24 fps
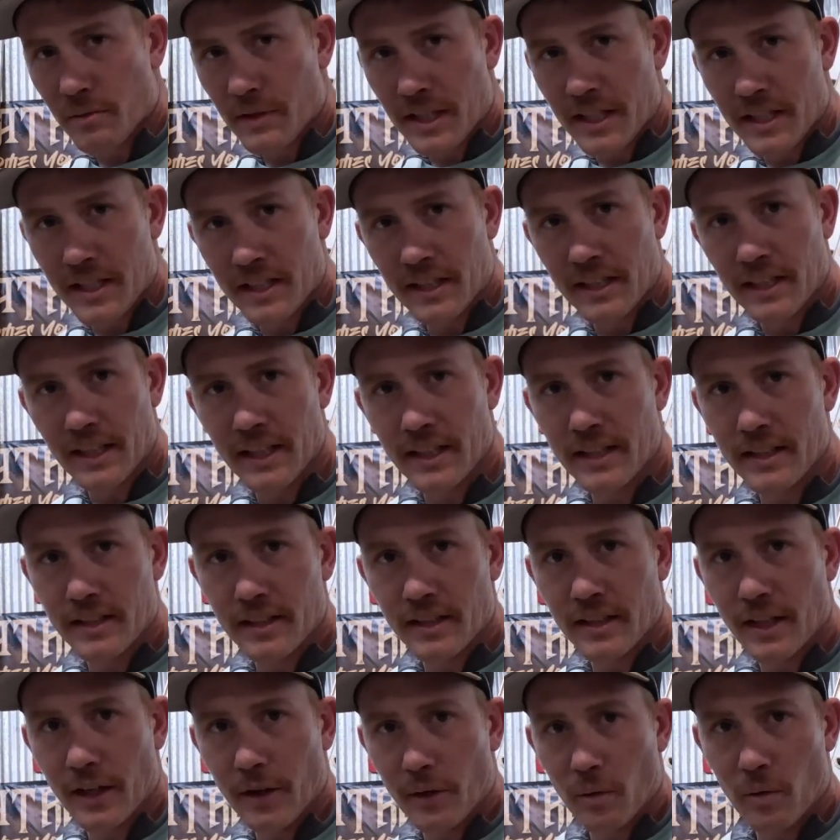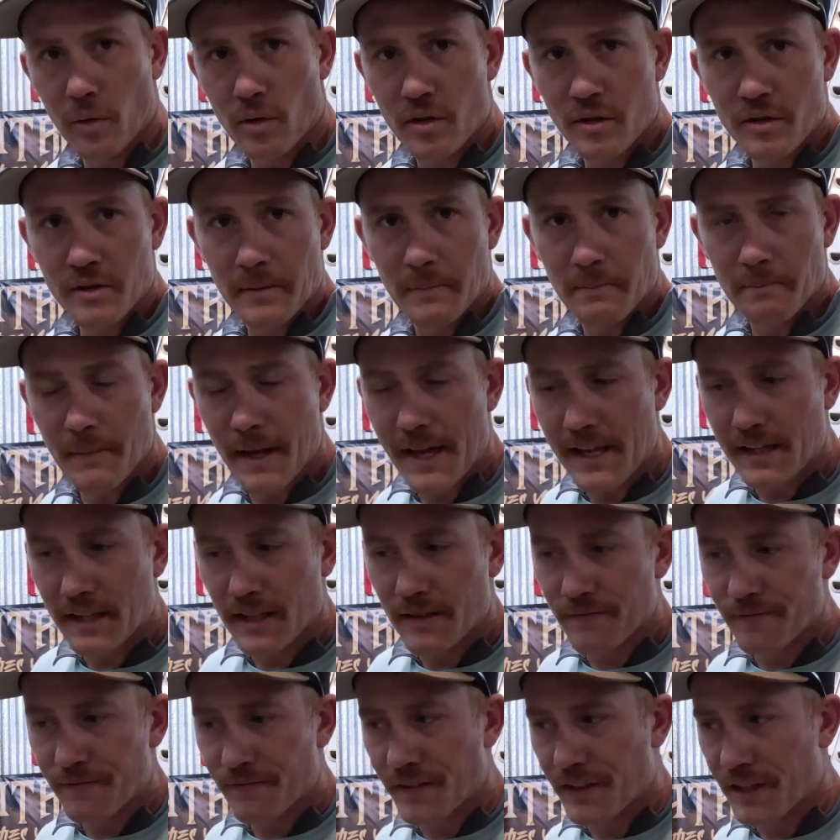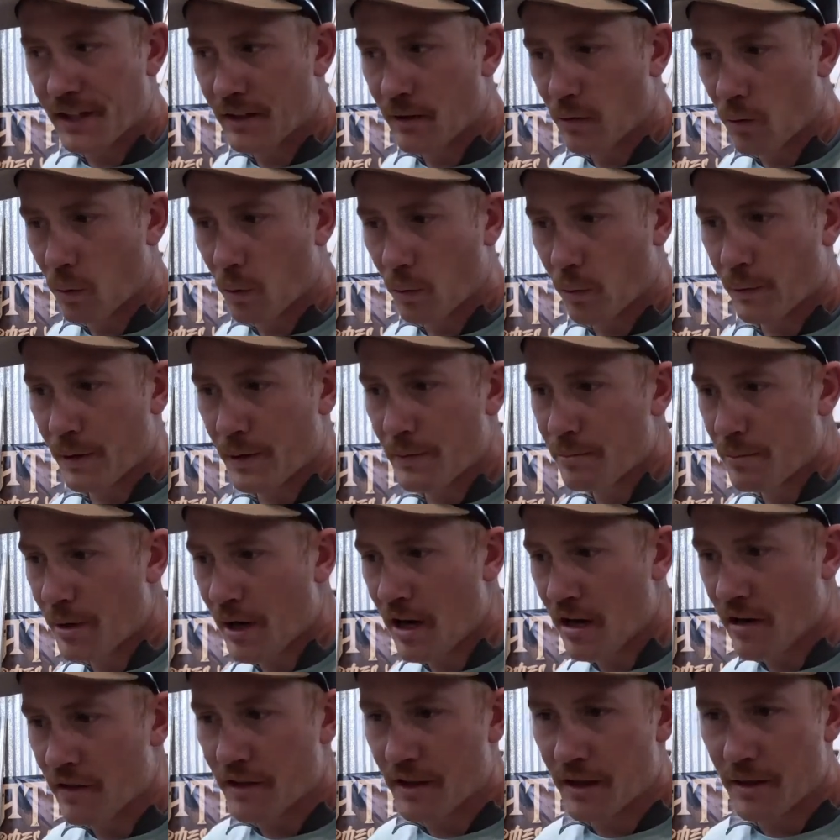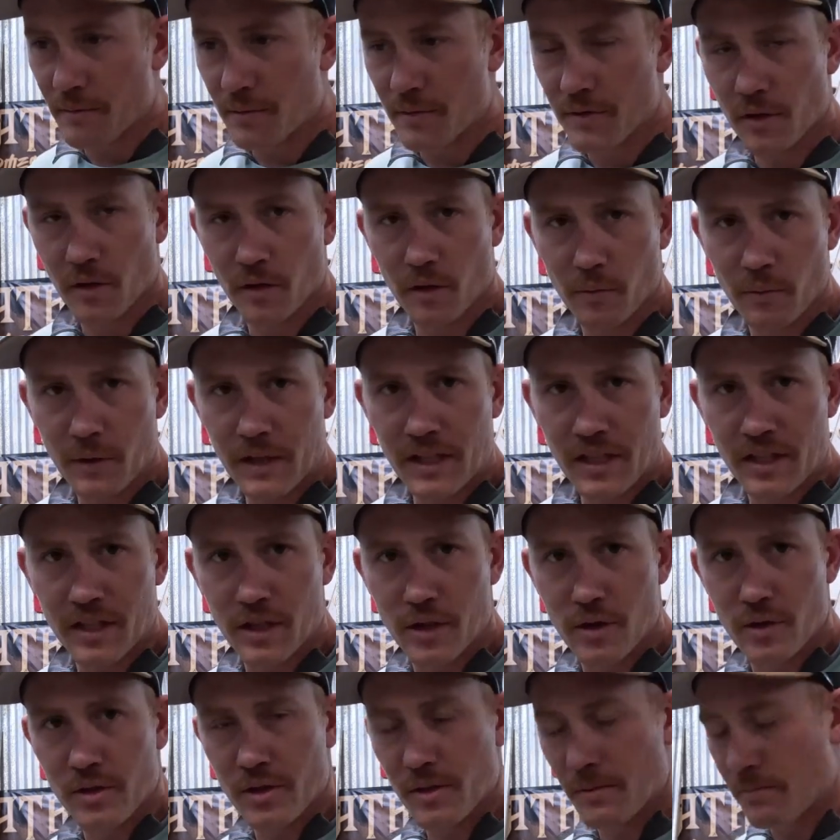we need to get in order to make them fit or repair them so that we can use